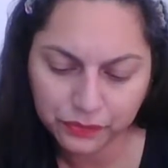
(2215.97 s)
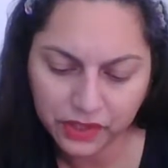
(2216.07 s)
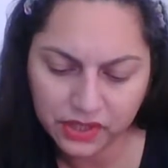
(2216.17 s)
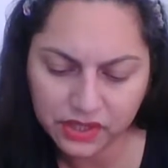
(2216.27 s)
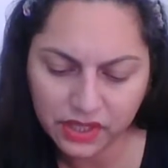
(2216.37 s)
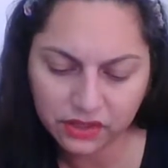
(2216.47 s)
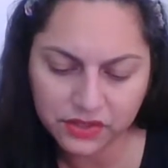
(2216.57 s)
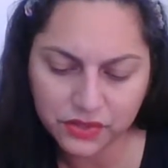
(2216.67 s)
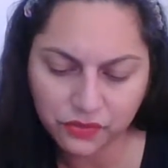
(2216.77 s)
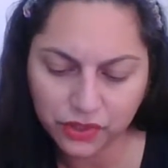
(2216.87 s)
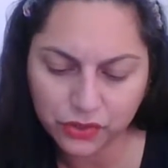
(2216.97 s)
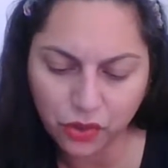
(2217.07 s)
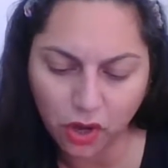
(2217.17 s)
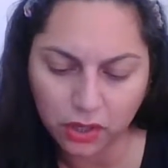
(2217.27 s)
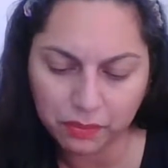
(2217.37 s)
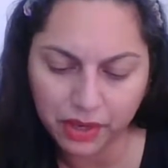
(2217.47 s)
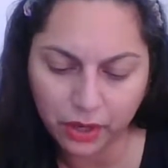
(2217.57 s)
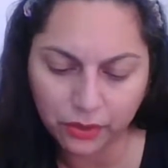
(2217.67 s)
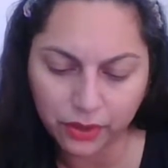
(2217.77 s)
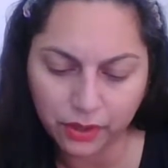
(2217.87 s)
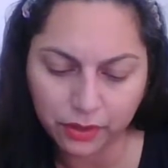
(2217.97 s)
It doesn't really talk about